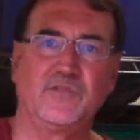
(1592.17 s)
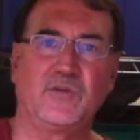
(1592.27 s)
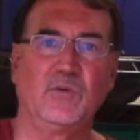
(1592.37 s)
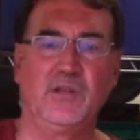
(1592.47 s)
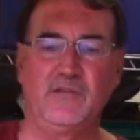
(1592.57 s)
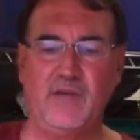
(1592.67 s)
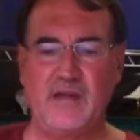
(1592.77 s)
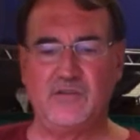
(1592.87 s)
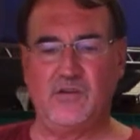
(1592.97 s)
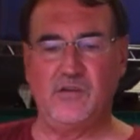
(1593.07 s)
So we'll leave
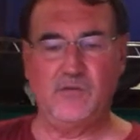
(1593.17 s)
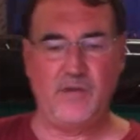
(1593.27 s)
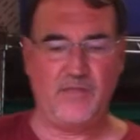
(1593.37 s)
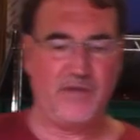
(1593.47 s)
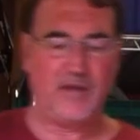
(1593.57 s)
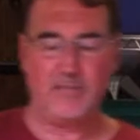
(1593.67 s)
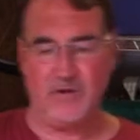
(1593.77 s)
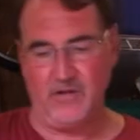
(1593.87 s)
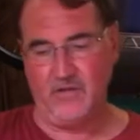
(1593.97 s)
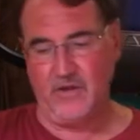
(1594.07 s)
that to you. I think I'm
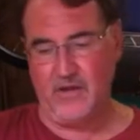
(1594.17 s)
going to